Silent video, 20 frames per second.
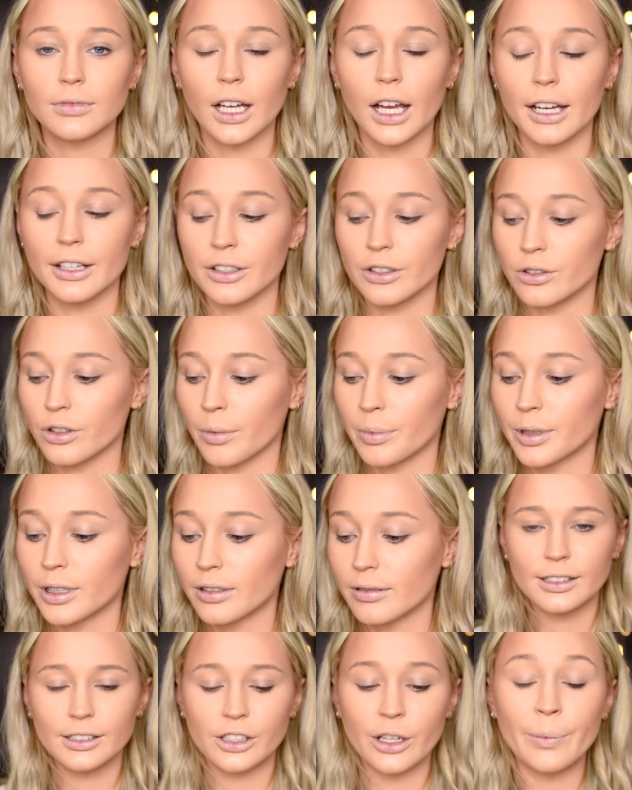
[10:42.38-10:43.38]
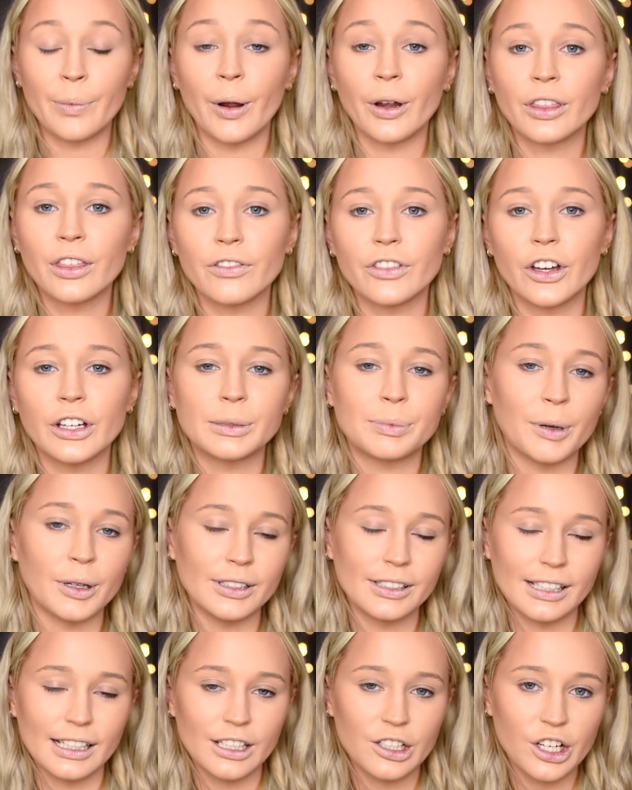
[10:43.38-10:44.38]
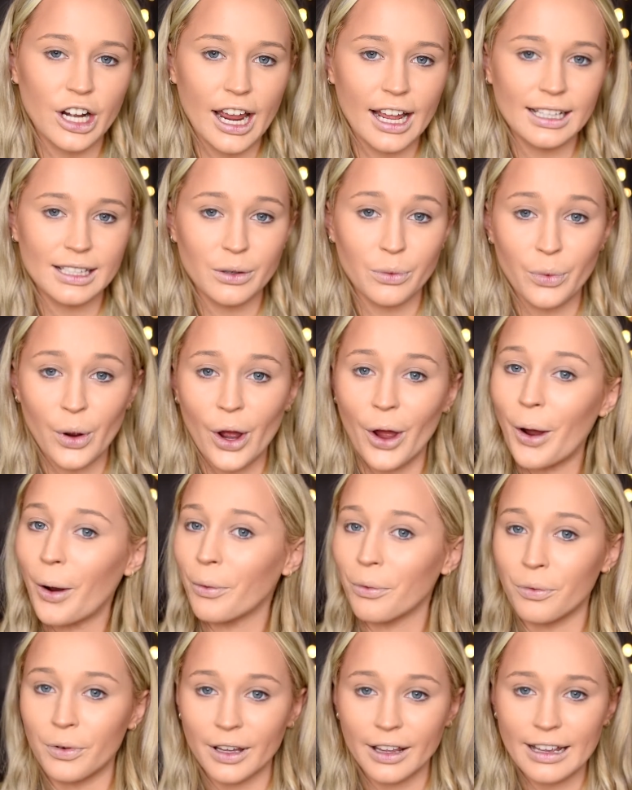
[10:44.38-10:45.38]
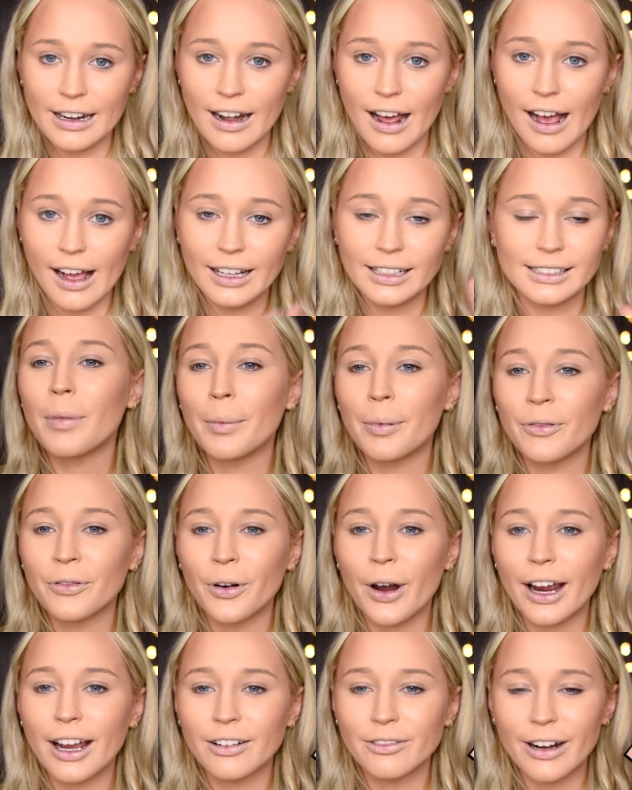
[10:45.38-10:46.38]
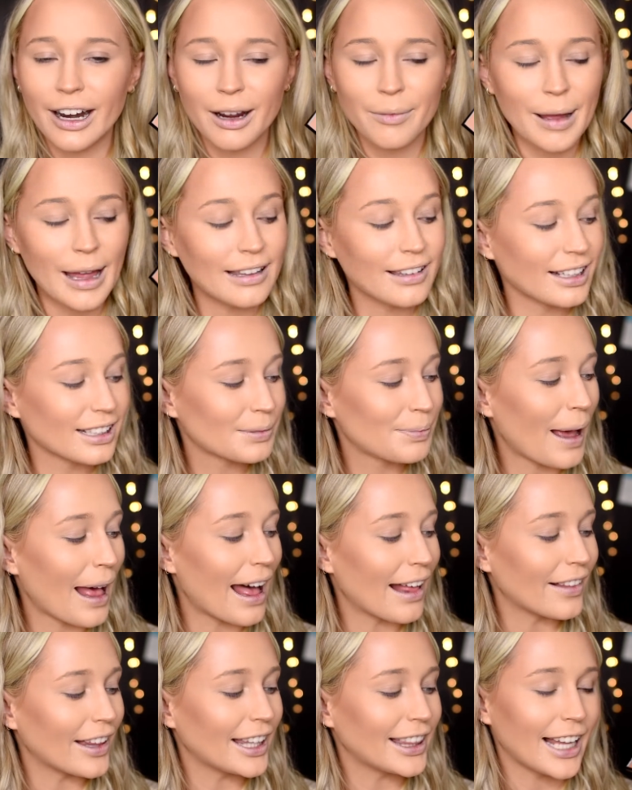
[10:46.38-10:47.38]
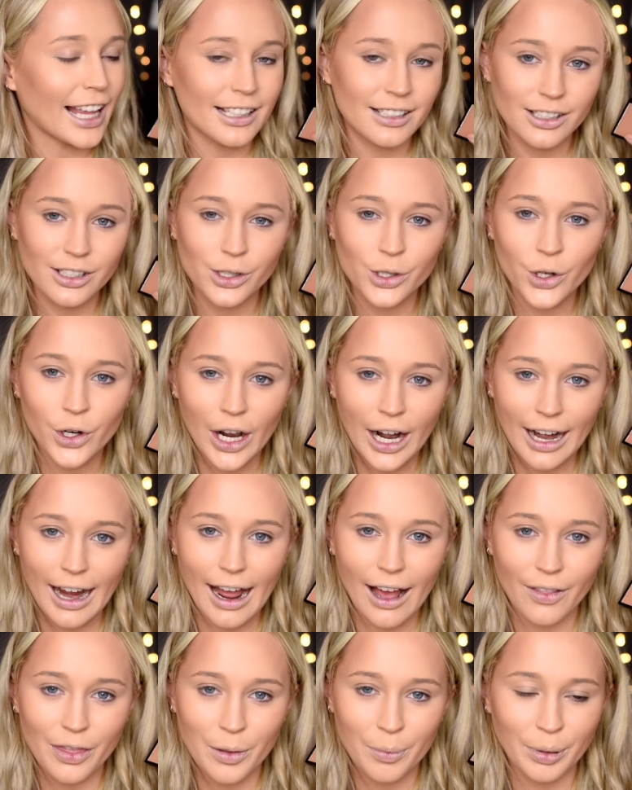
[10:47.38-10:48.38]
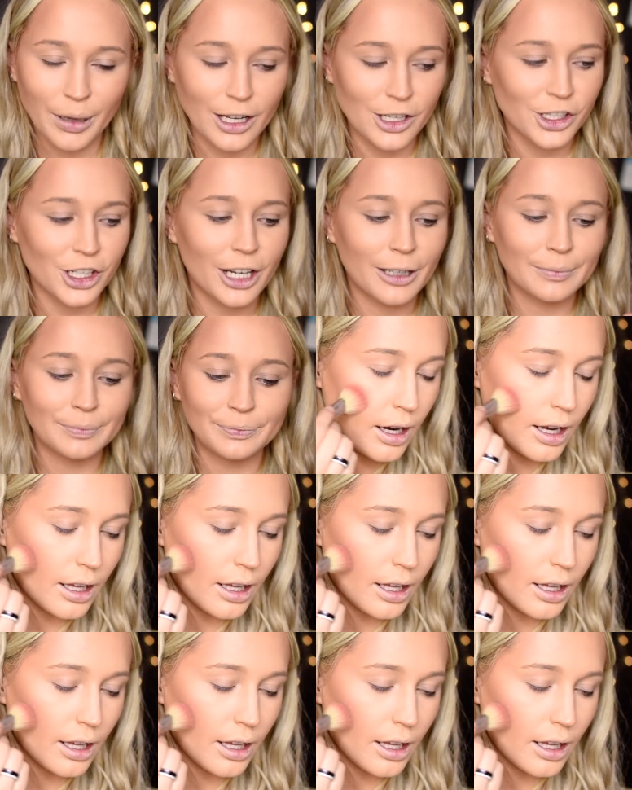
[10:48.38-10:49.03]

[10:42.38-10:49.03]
I just dropped it. So both of those bronzing shades were really nice, but before I can recommend this palette, let's try out the blusher.